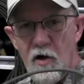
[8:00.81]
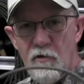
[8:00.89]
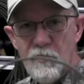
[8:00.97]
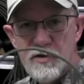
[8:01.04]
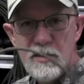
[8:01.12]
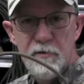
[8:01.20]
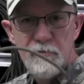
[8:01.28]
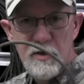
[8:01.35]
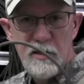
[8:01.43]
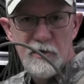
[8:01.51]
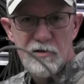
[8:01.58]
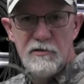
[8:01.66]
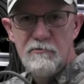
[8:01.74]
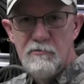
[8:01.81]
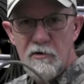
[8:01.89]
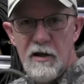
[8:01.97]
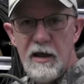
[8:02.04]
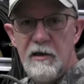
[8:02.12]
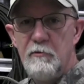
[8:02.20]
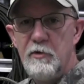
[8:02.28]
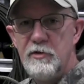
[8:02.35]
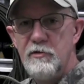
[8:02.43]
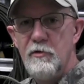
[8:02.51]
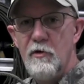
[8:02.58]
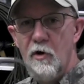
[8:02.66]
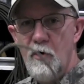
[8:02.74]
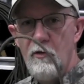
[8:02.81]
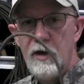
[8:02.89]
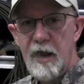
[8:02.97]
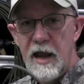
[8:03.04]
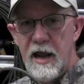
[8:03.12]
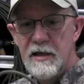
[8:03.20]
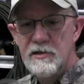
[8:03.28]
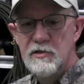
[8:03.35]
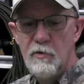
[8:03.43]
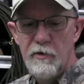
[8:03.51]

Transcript: over something that you've created with your own hands,